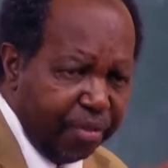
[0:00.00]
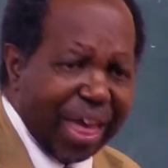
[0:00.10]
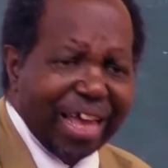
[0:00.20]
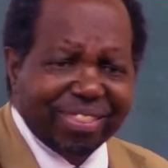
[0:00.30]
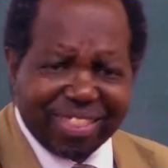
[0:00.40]

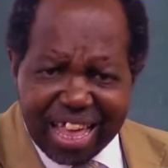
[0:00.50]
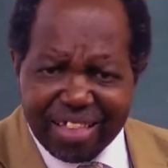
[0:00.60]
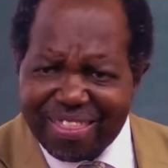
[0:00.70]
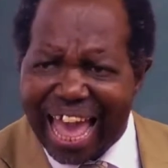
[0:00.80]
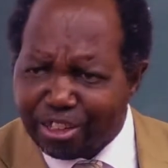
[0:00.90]
There
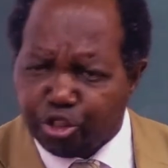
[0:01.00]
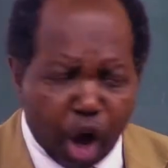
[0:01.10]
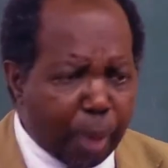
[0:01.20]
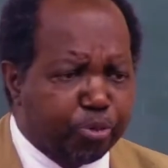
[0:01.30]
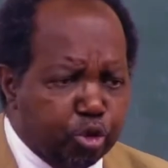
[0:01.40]
are
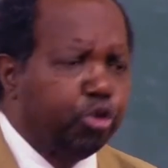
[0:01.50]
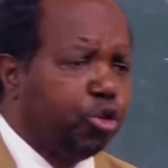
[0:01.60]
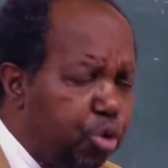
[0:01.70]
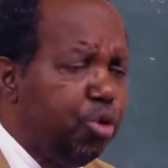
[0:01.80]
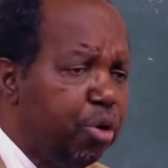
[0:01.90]
jobs you
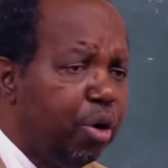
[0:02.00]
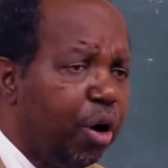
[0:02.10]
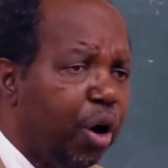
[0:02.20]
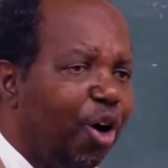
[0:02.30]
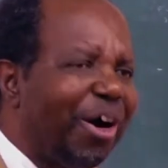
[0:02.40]
do
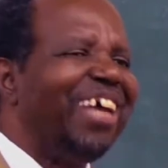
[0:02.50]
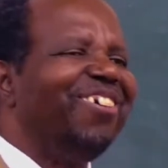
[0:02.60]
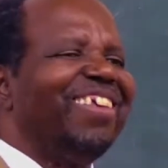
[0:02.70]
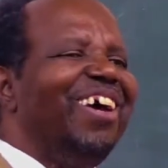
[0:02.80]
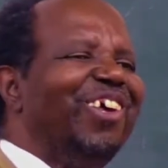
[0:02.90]
where
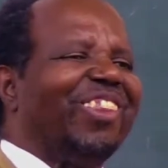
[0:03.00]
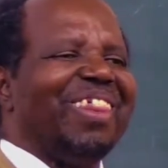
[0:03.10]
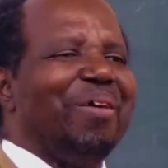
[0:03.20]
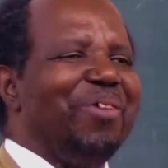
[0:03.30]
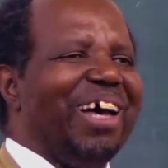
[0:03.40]
you
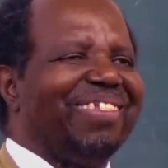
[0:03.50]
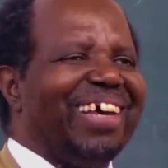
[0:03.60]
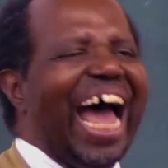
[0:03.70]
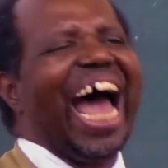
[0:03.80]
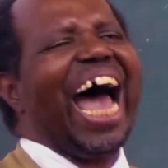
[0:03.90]
tell them you are
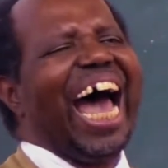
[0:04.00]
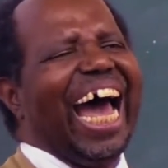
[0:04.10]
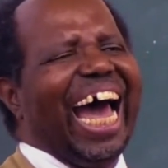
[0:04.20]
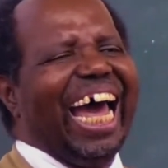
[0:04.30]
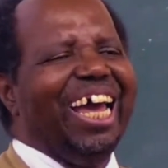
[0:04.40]
saved.
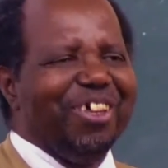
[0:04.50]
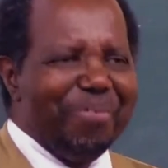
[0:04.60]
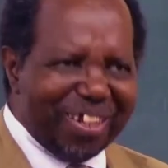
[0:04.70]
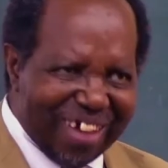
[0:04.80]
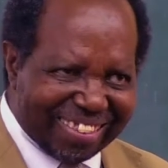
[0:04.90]
You
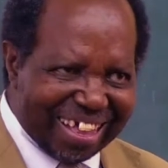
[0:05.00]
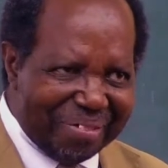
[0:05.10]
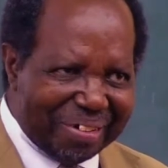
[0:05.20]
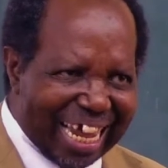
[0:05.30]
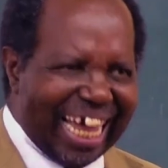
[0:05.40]
mean you are
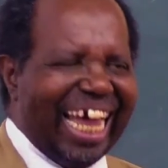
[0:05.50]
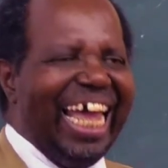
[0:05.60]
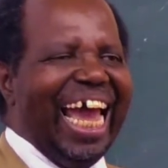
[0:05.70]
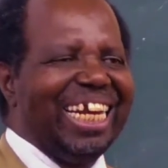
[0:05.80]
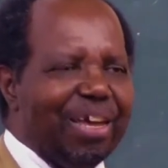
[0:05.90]
saved
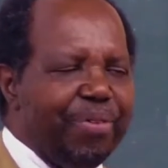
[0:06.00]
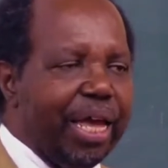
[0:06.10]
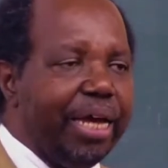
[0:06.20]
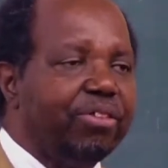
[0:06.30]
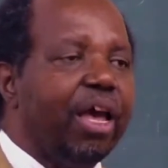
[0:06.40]
and
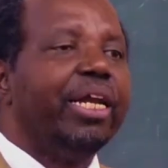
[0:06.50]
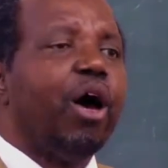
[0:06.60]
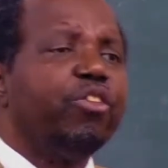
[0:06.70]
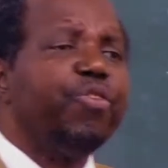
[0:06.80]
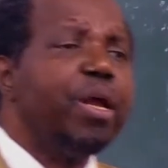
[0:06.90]
giving aid.
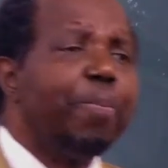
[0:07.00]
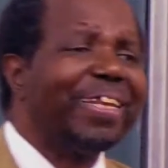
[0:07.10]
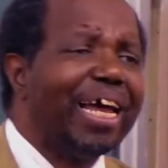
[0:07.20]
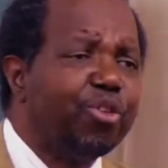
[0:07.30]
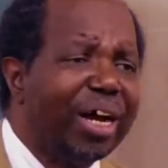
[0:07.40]
Now, it's very
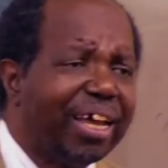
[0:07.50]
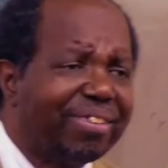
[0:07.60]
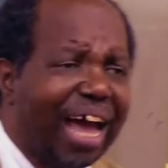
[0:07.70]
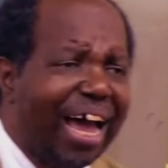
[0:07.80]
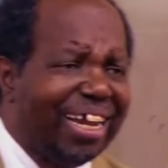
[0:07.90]
important to
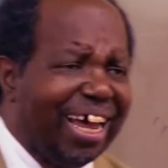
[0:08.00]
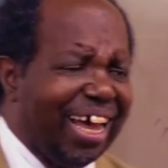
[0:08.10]
understand.